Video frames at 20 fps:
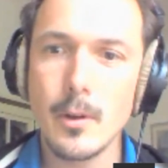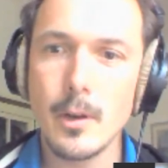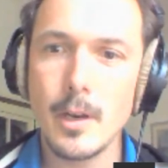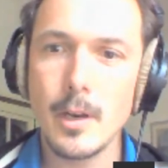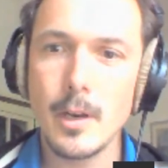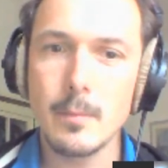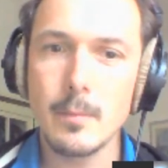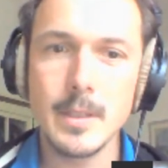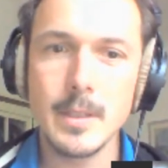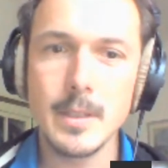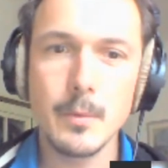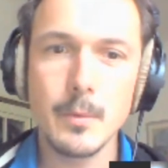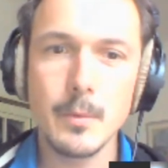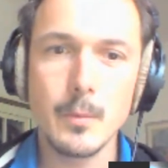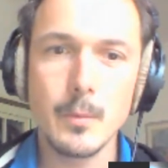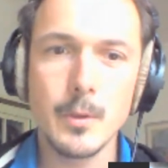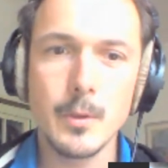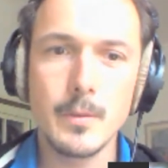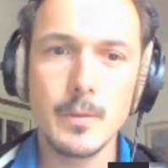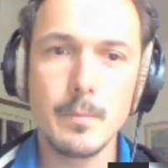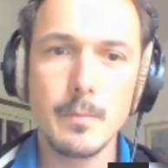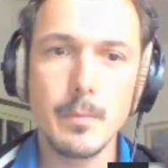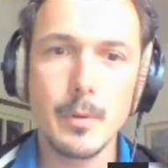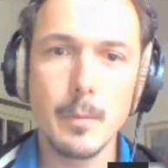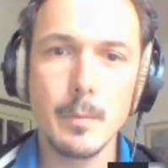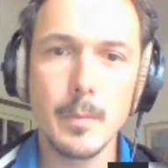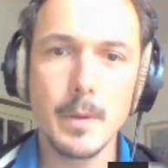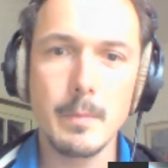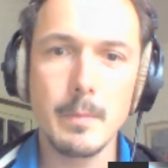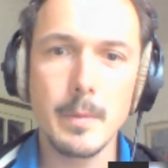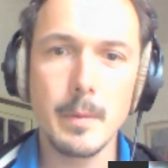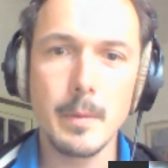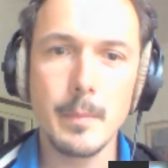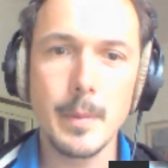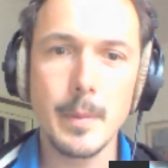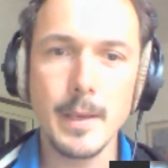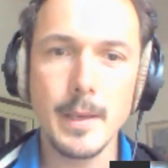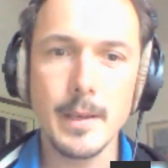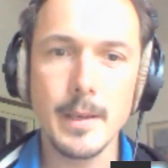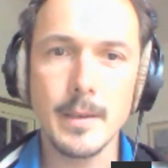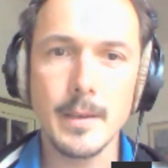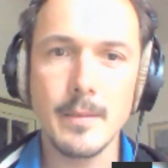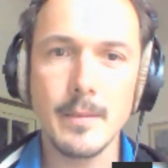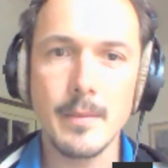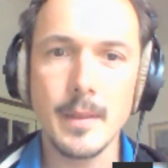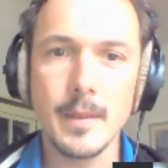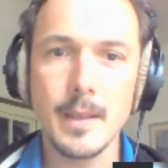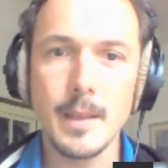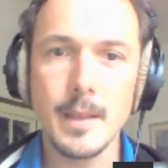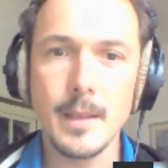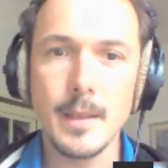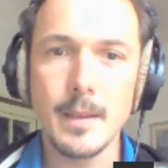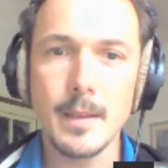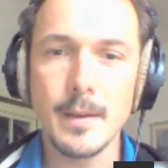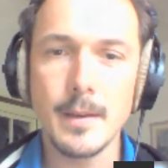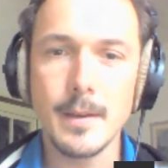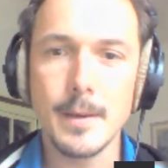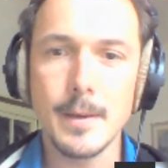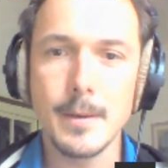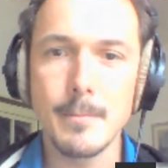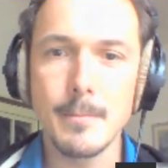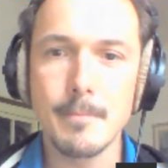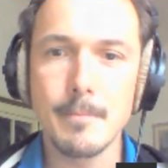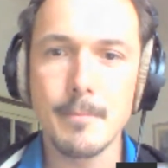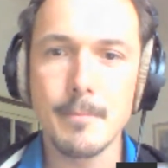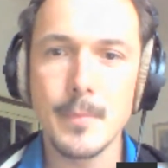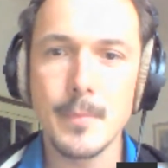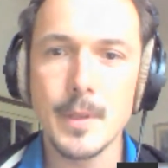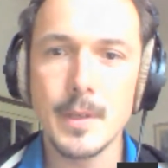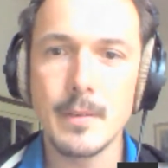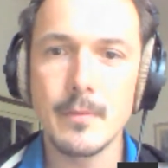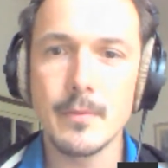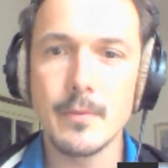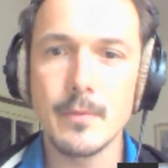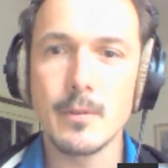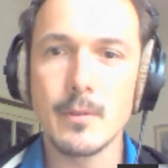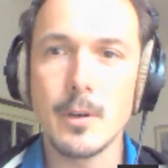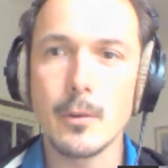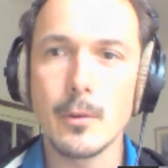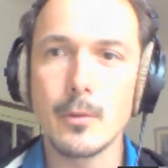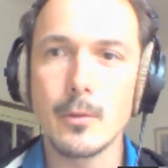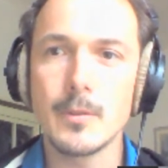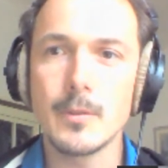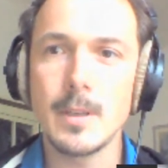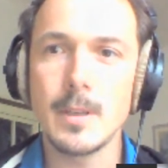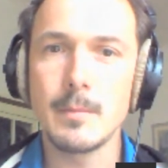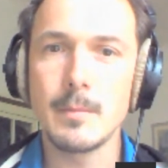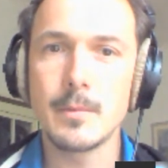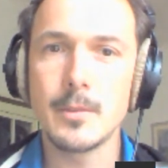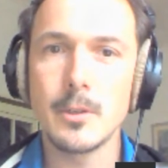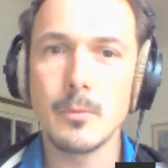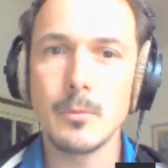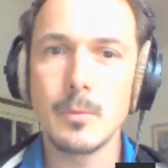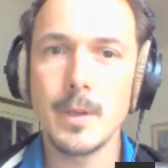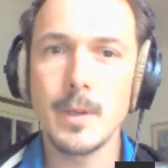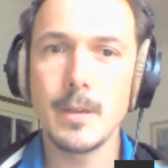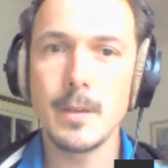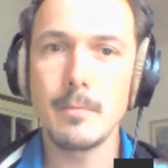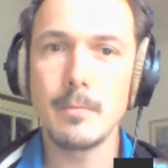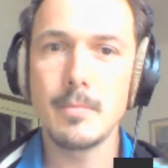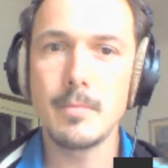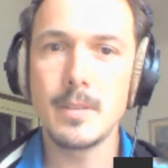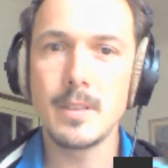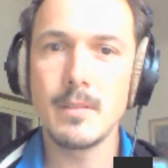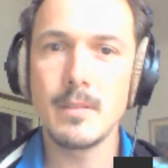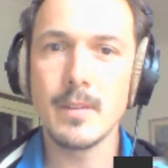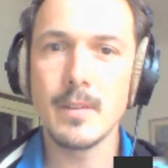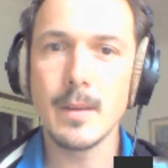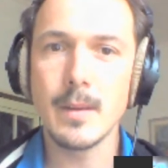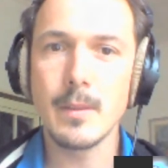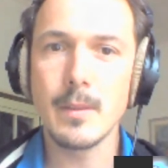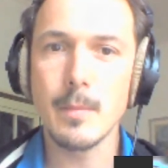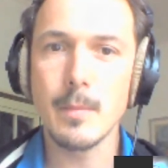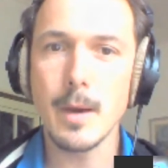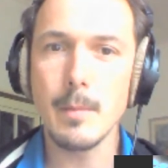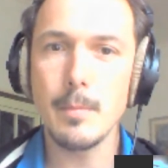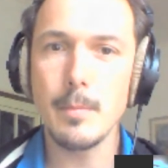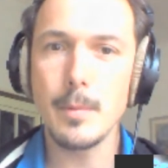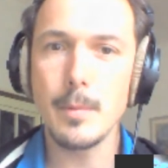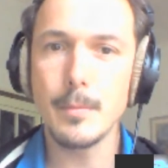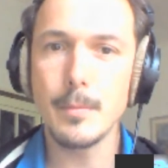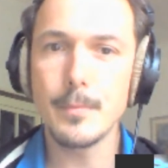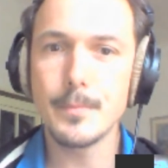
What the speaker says: earlier we said we would probably be pinging the different local teams. Shall we divide them up?